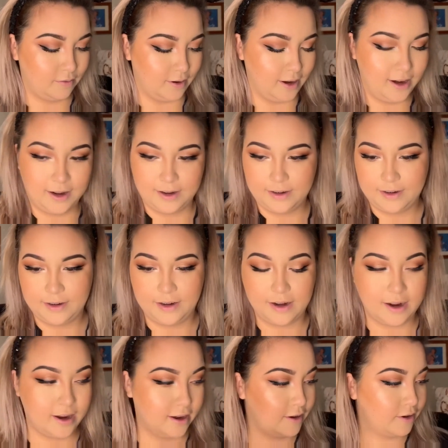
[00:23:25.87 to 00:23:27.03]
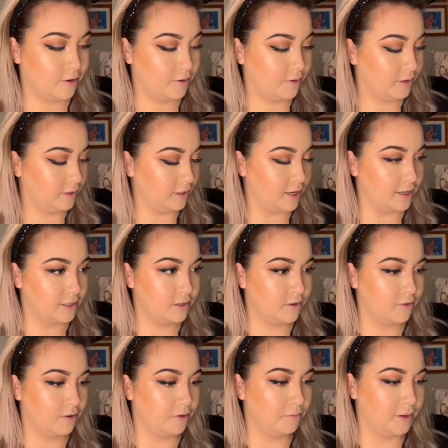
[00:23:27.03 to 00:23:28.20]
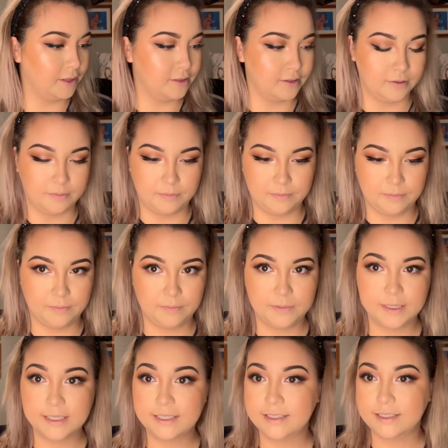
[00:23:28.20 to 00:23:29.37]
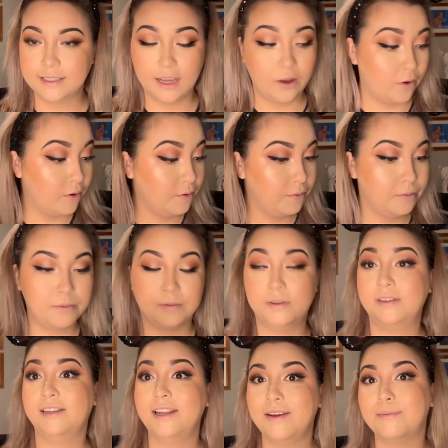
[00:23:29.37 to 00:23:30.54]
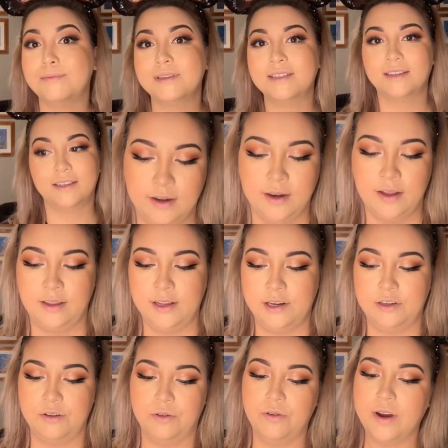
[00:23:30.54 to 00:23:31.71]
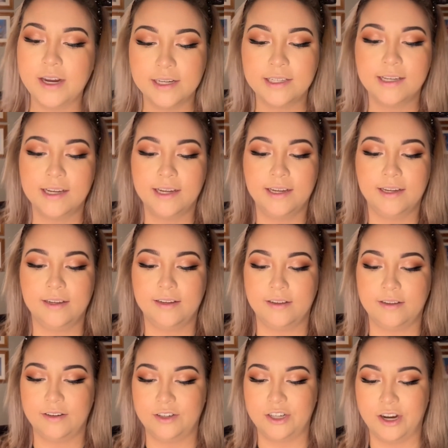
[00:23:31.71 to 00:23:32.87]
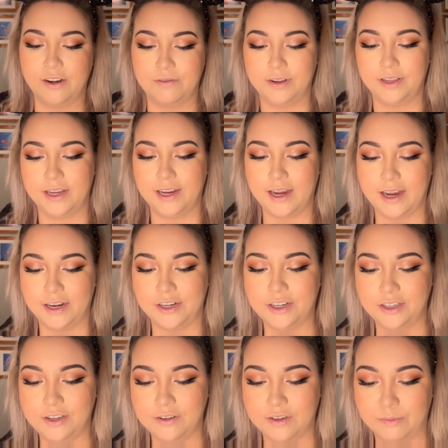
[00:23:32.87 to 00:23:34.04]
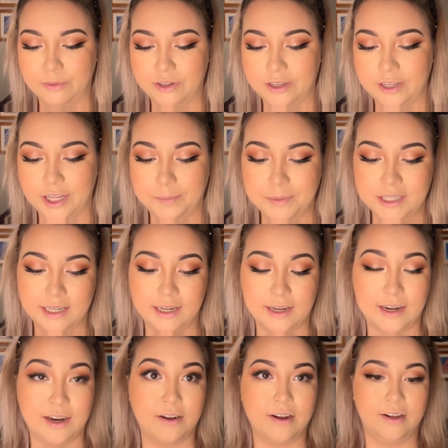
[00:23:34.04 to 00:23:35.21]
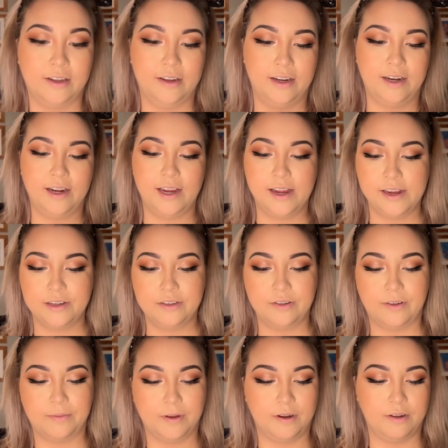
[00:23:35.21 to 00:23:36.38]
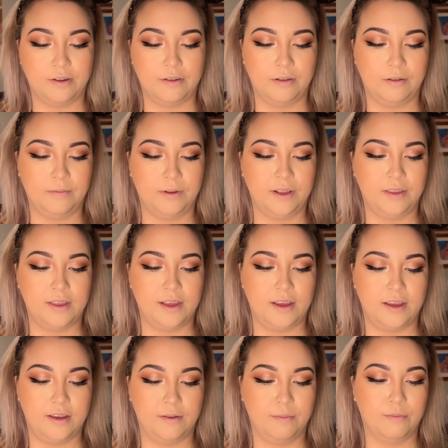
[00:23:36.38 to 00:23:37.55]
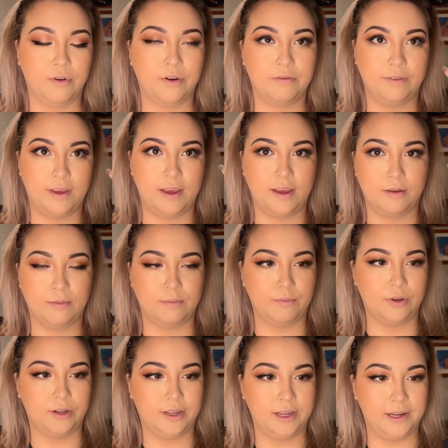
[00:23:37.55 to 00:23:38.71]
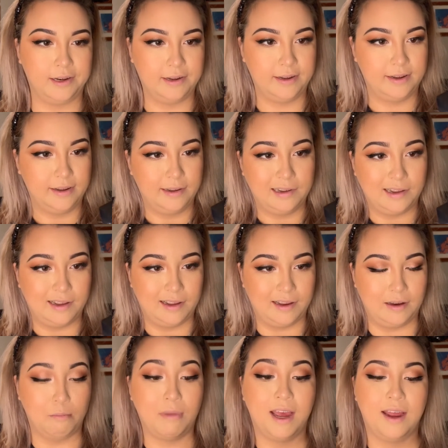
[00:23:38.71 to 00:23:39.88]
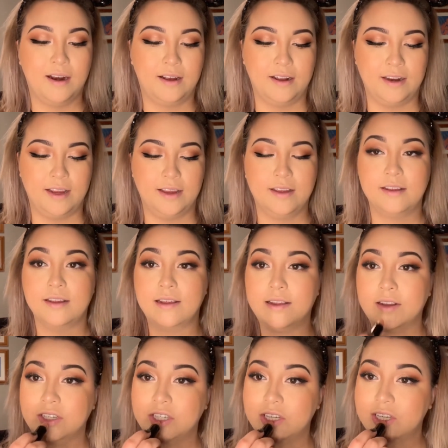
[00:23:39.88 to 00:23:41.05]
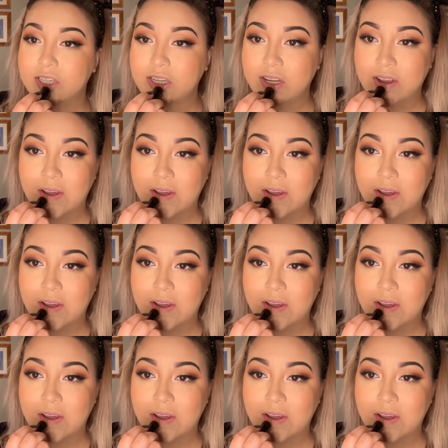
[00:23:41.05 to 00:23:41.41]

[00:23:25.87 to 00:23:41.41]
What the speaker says: right, now let's go in with some, lips. Nothing too crazy. Generally, I just use a bullet lipstick and I call it a day. So I'm gonna go in with the Morphe Bullet in Matte Honey and just